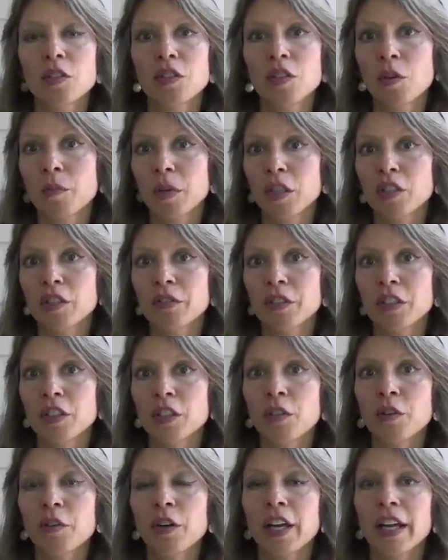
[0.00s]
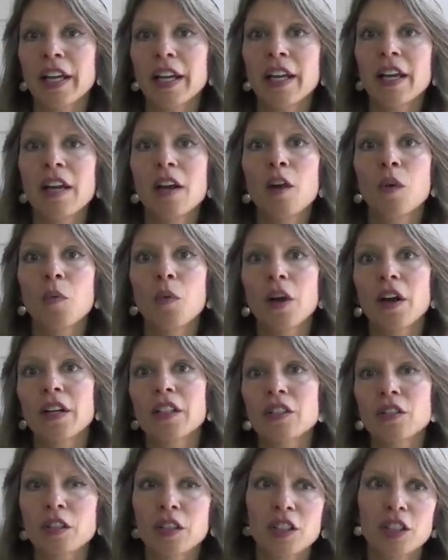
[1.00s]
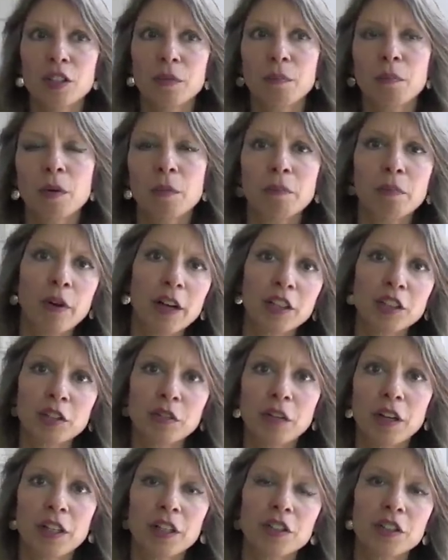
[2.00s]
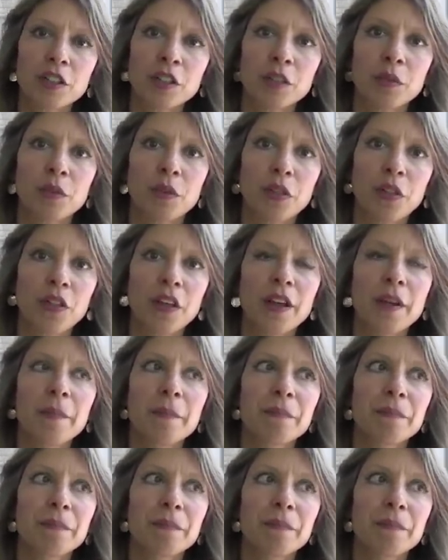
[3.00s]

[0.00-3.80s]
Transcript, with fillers: so much of a degree where it starts to put pressure on a tooth.